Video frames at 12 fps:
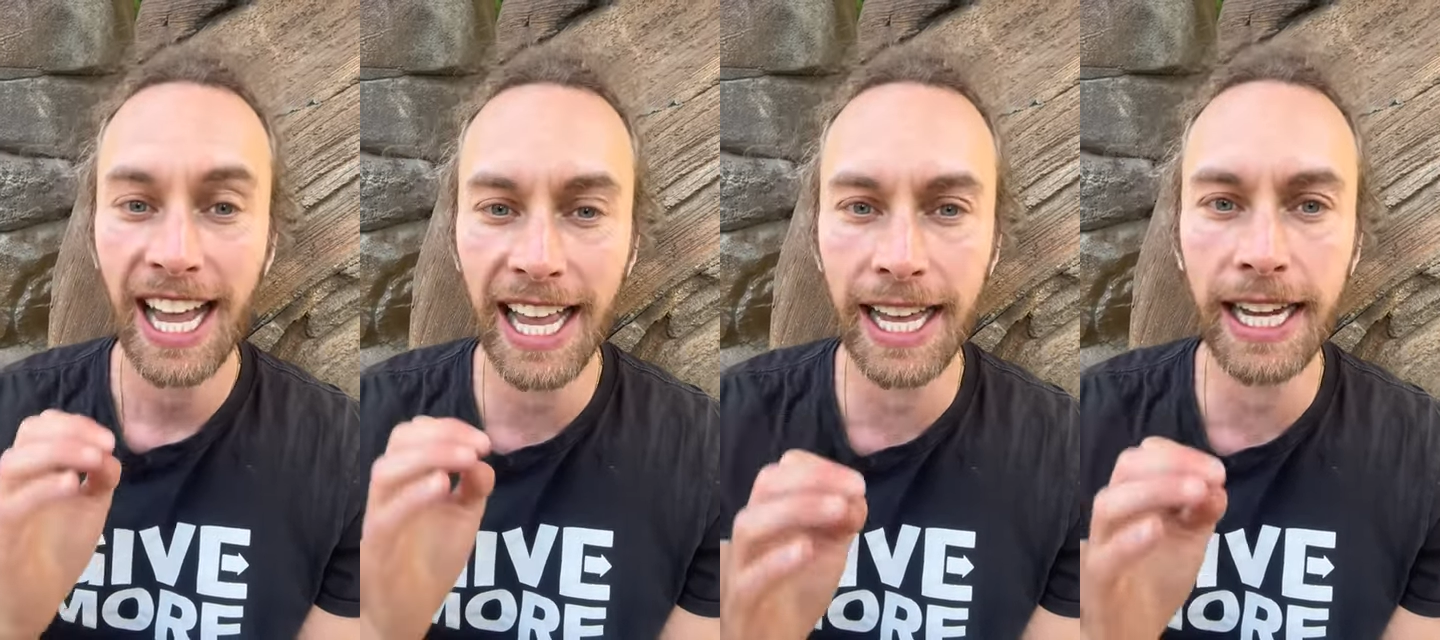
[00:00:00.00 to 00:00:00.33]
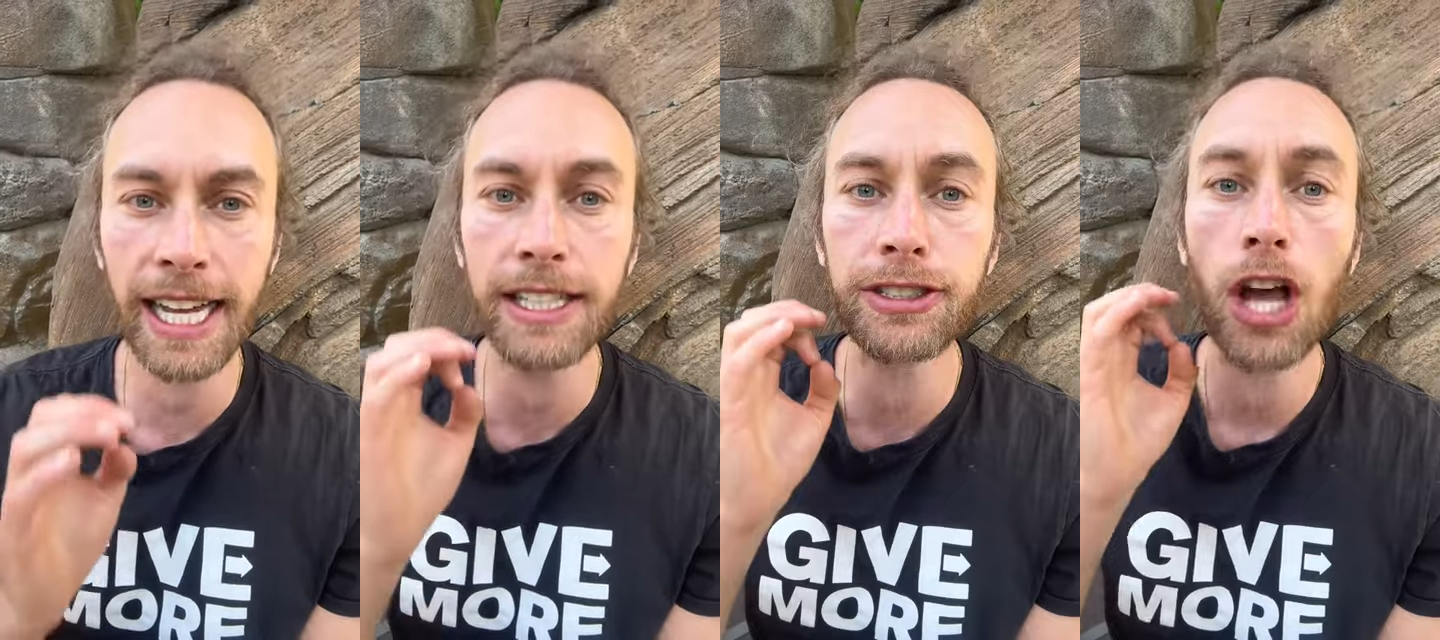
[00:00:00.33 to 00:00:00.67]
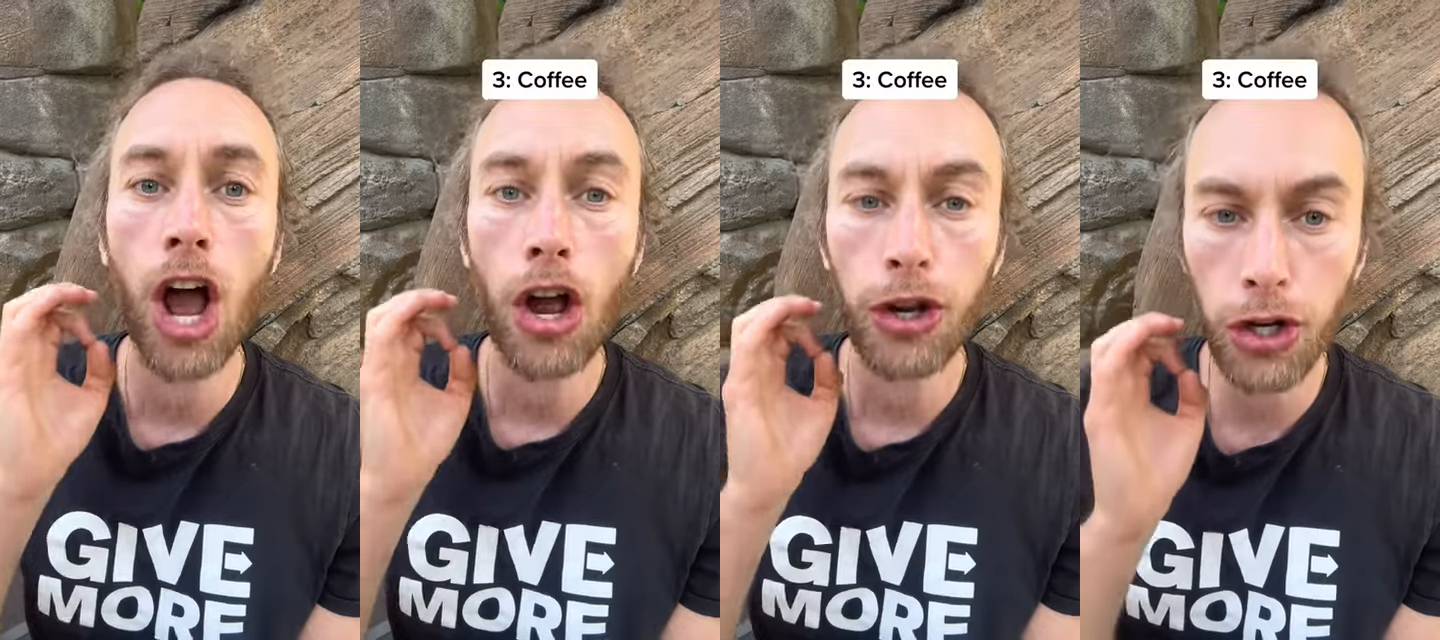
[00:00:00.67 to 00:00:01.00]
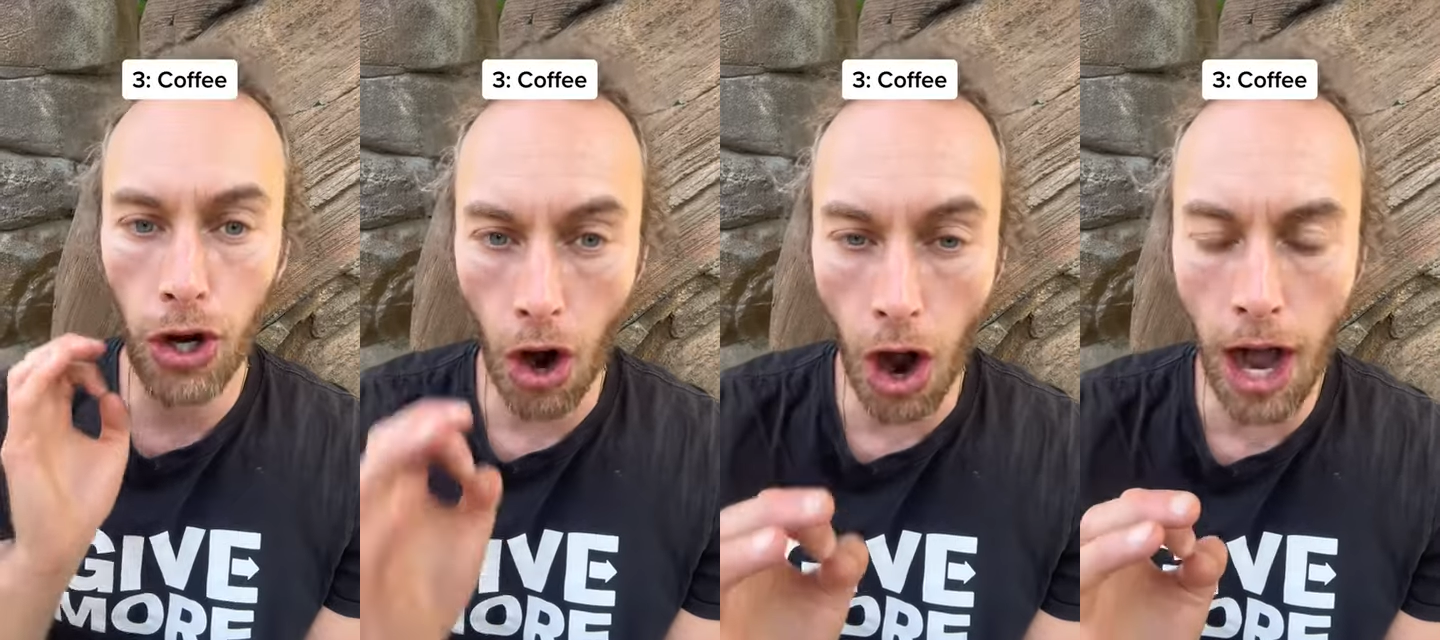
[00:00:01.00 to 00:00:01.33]
It is
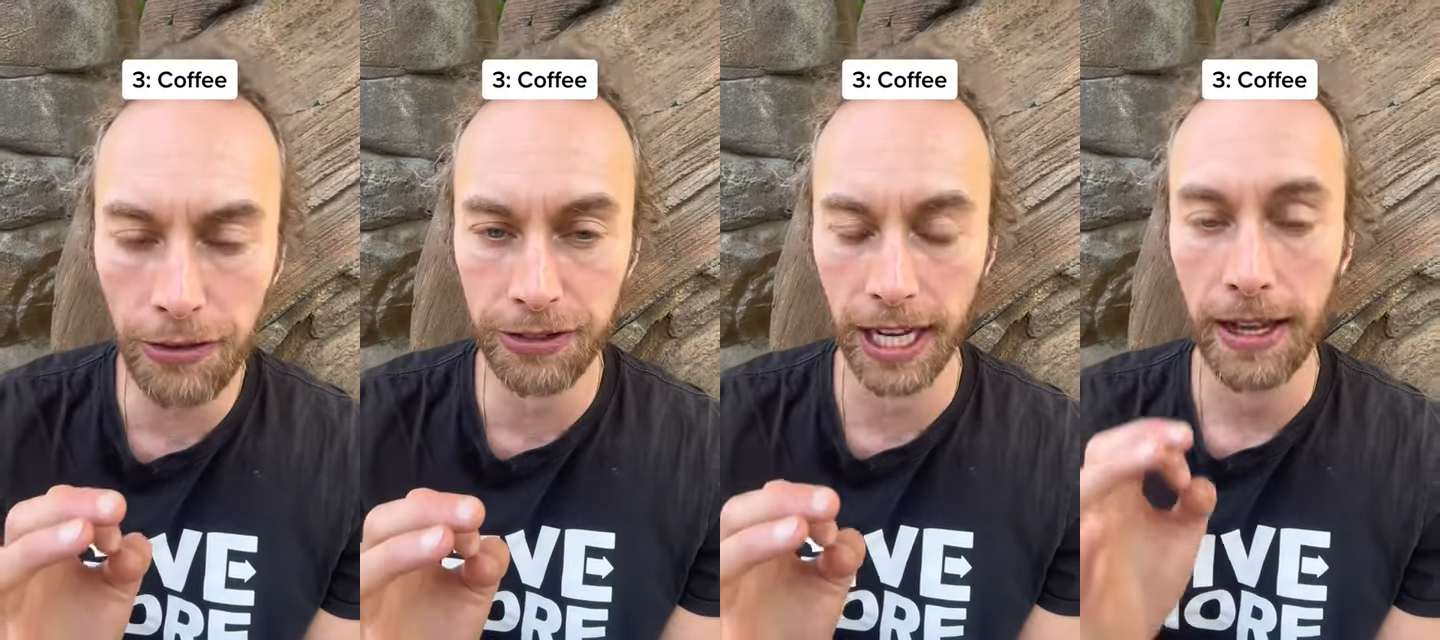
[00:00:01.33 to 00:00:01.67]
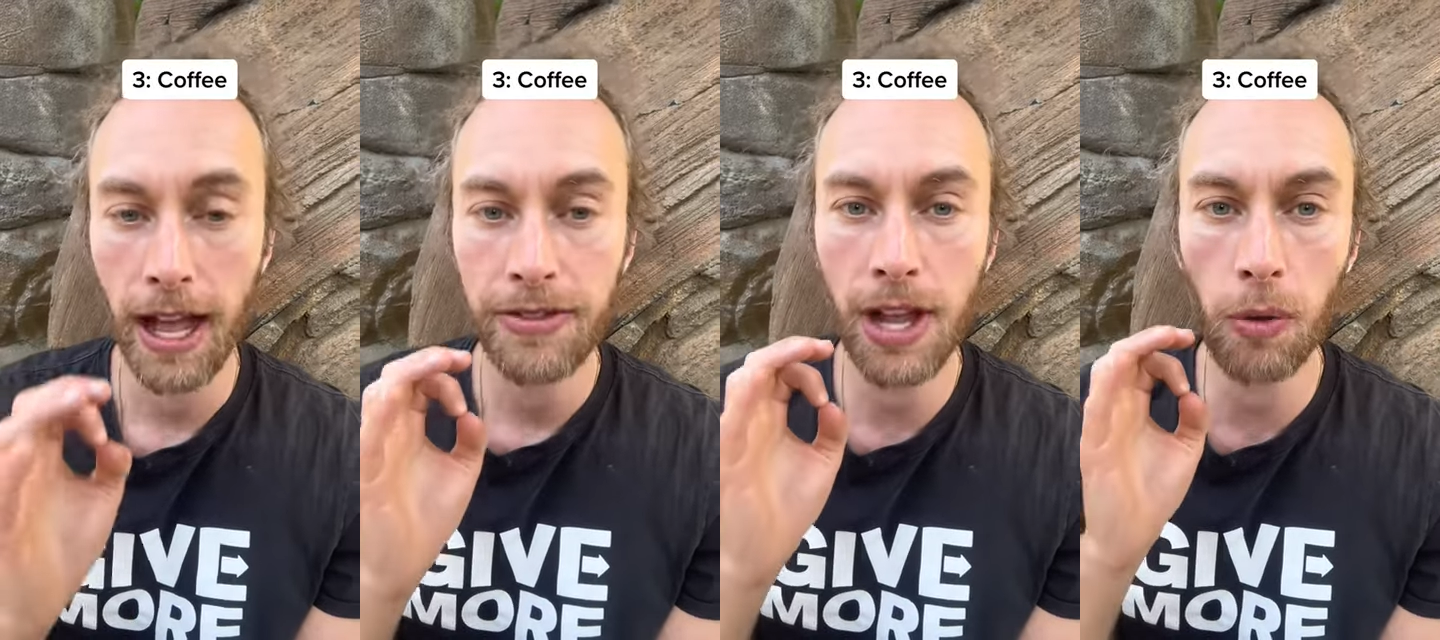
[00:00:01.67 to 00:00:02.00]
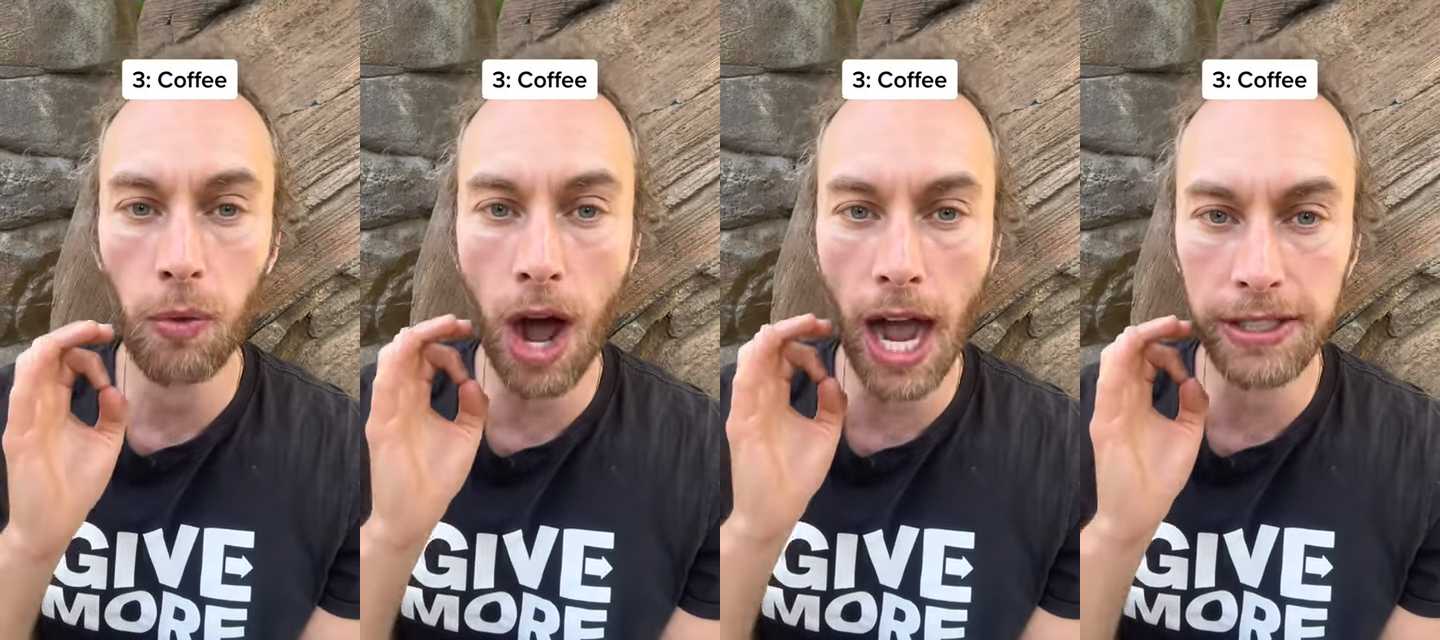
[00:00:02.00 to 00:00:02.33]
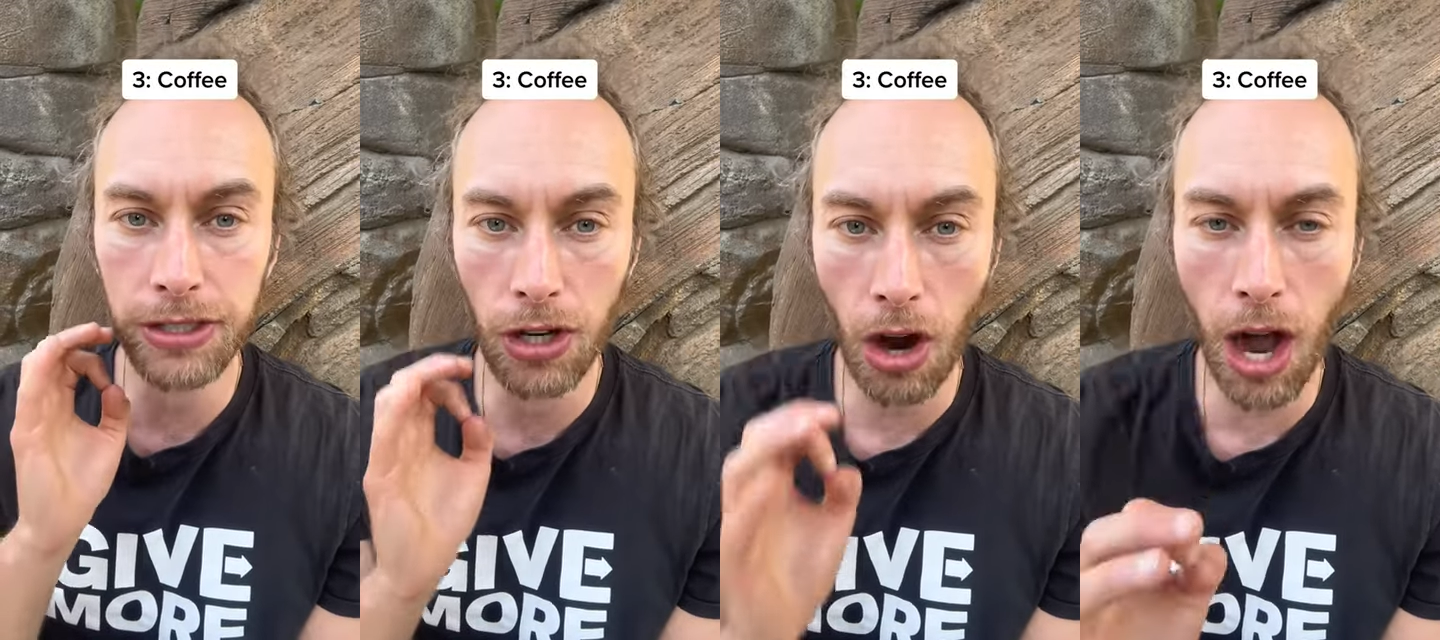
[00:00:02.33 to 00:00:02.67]
coffee. Now why
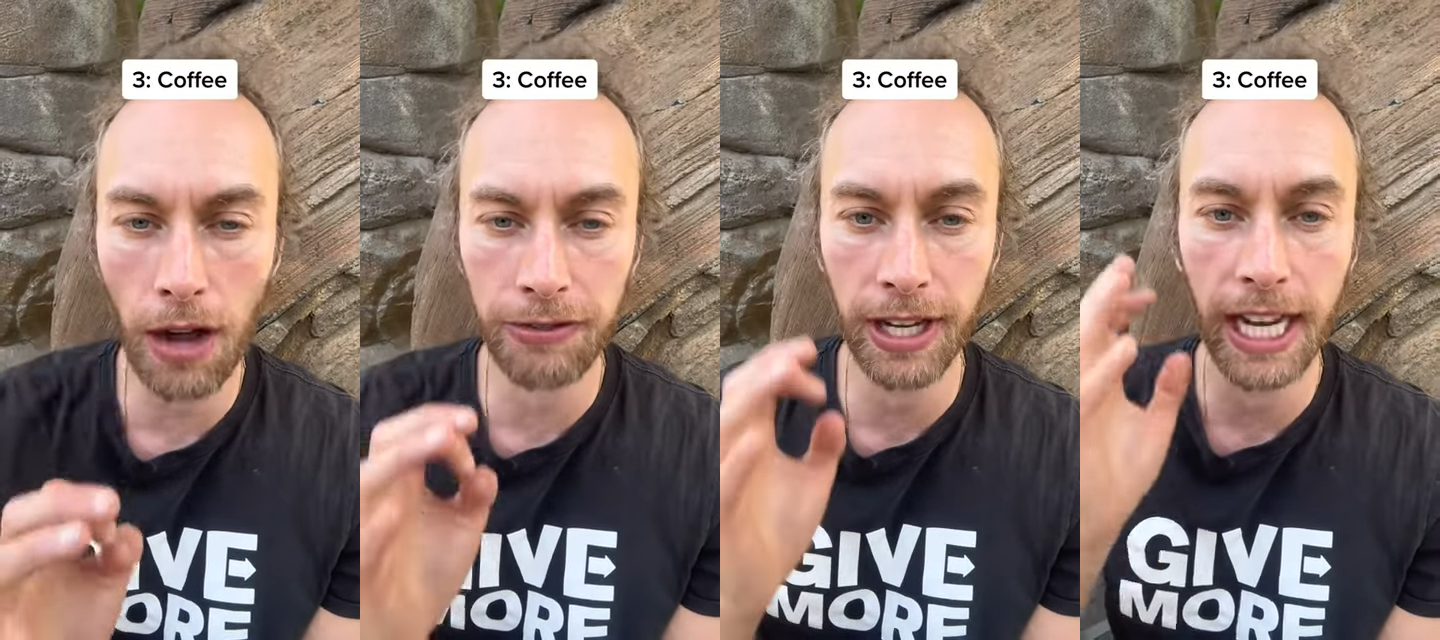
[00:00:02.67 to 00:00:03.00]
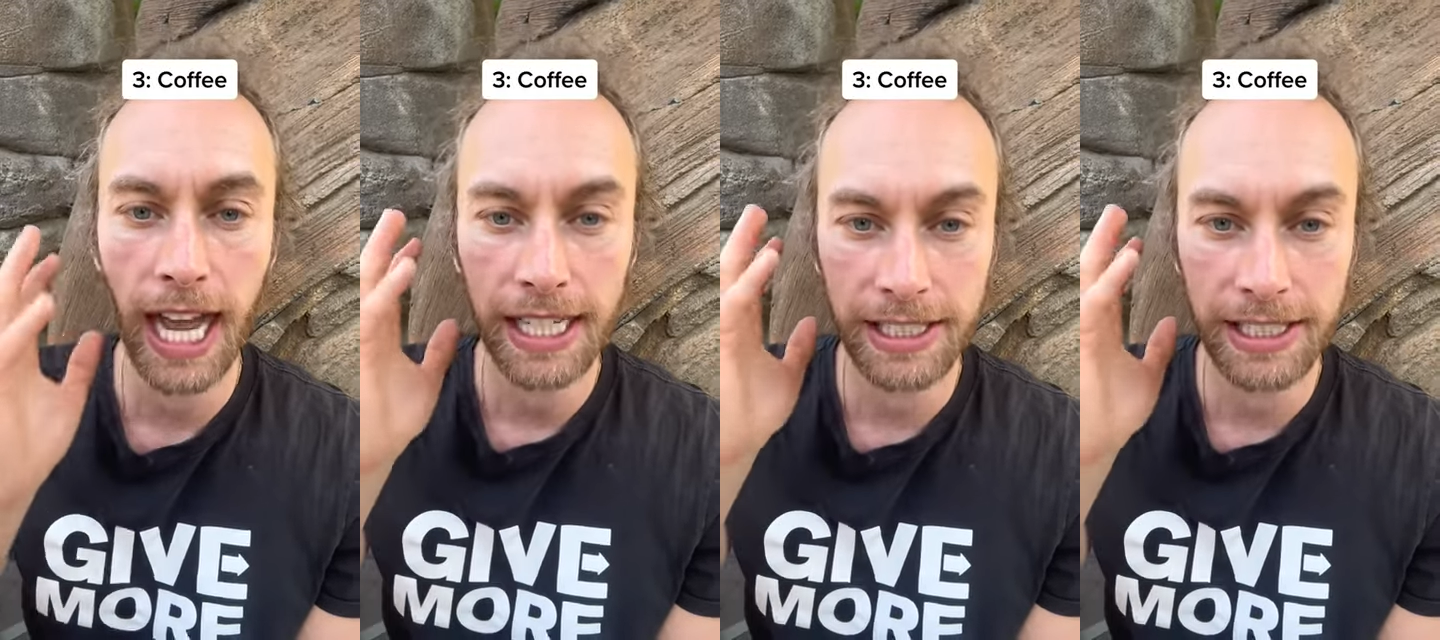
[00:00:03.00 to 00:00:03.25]
is coffee